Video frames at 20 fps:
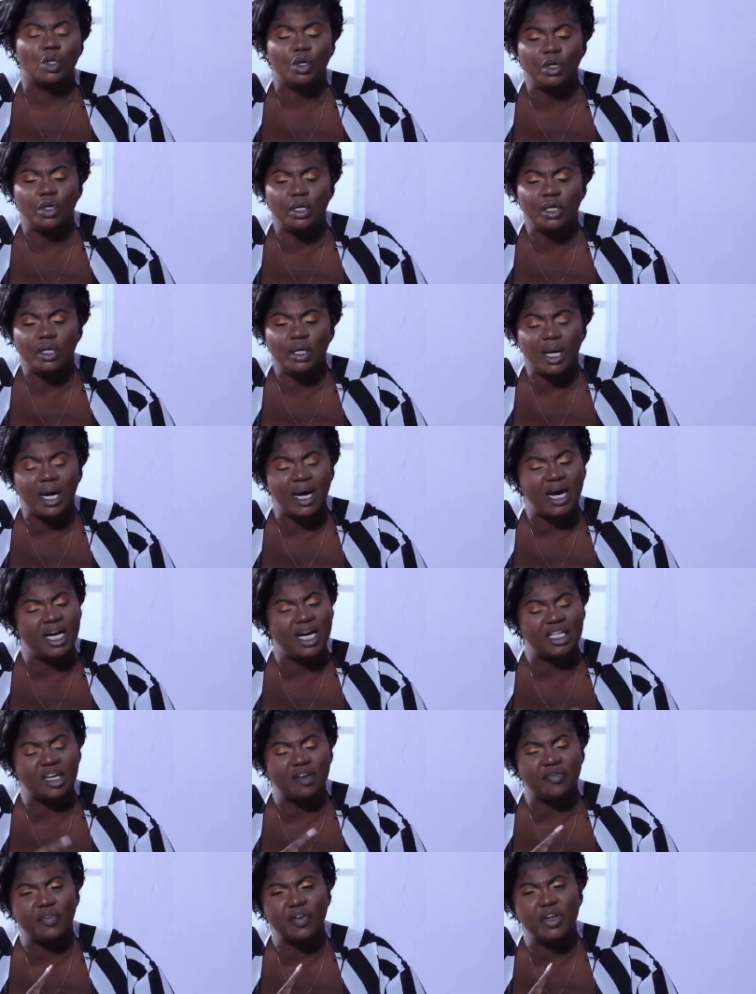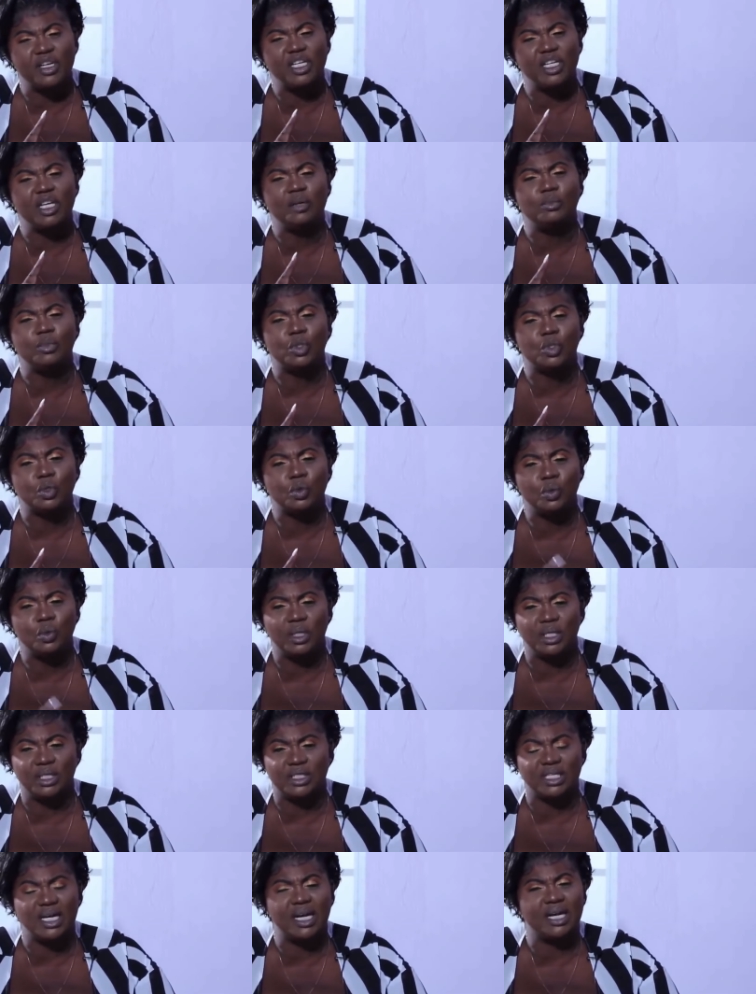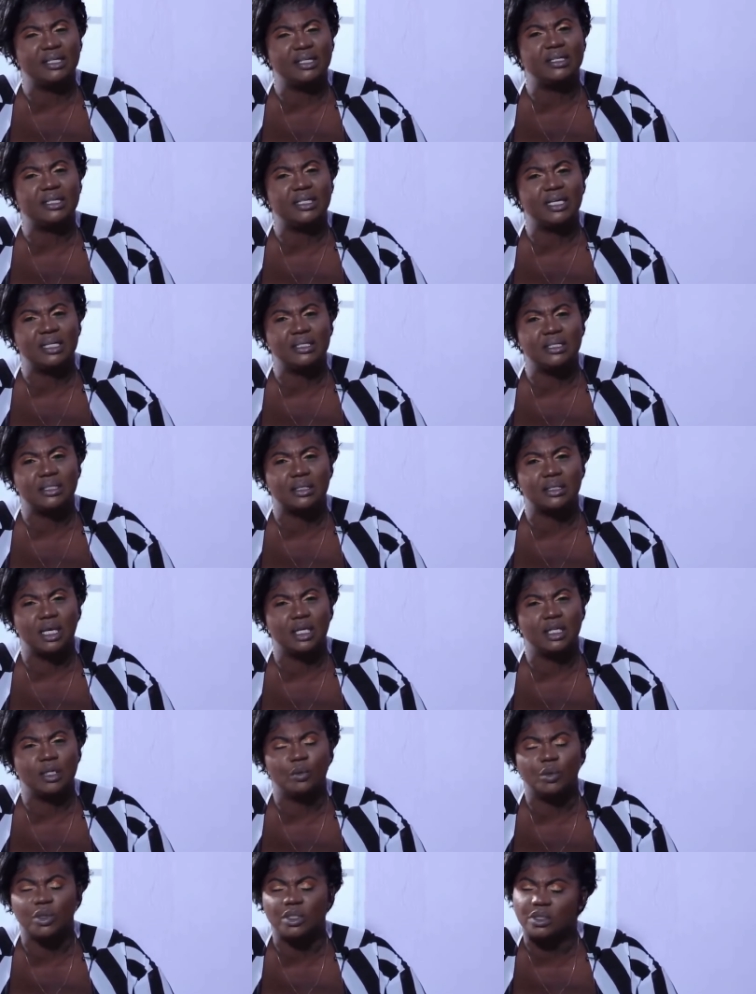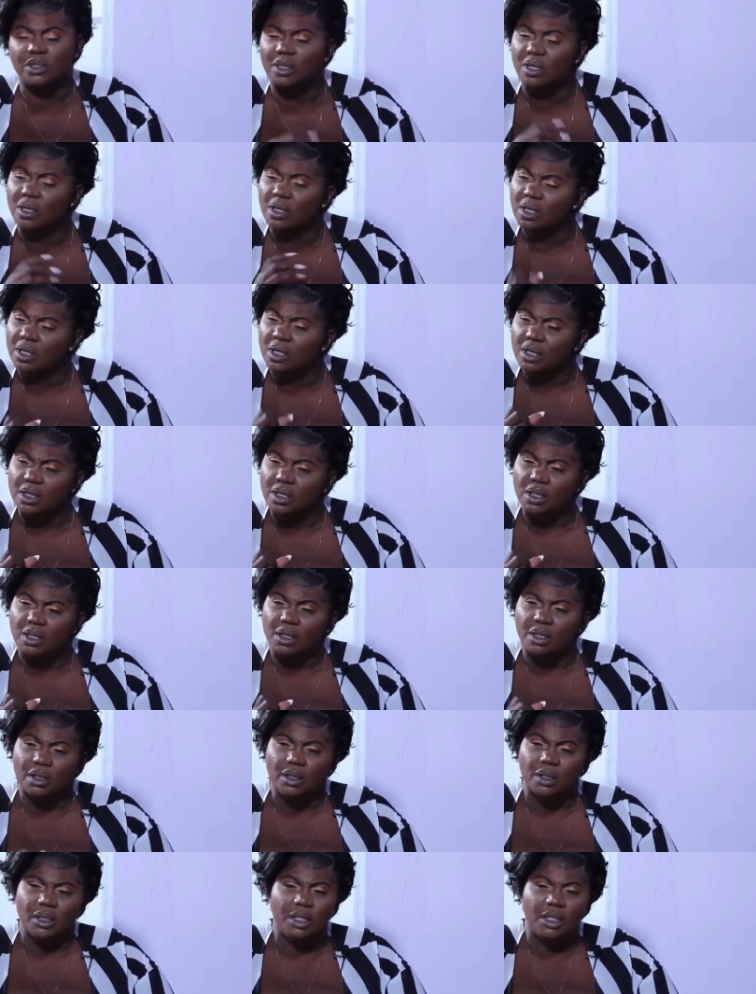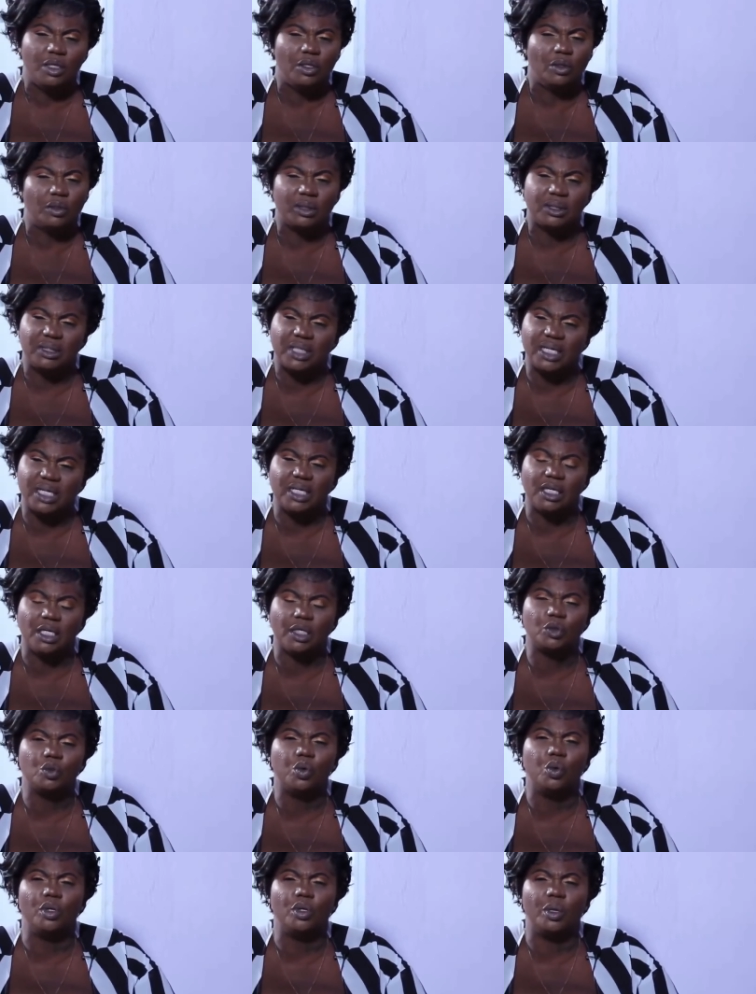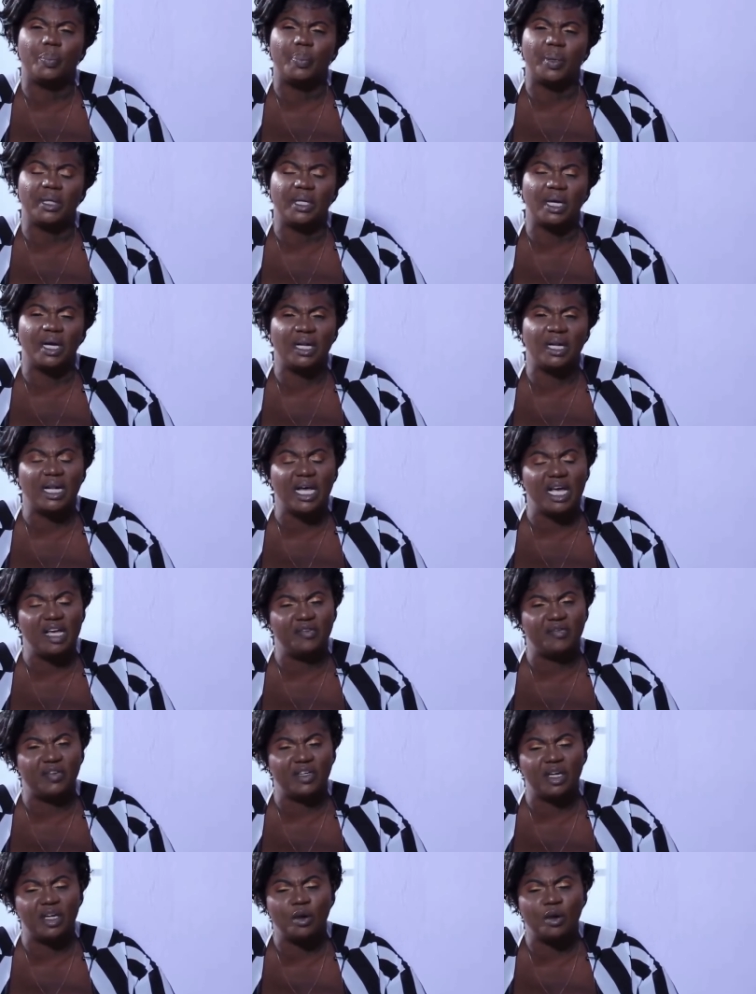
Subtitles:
So I had a friend named Julie, she had cancer, and it was, you know, taking a toll upon her life.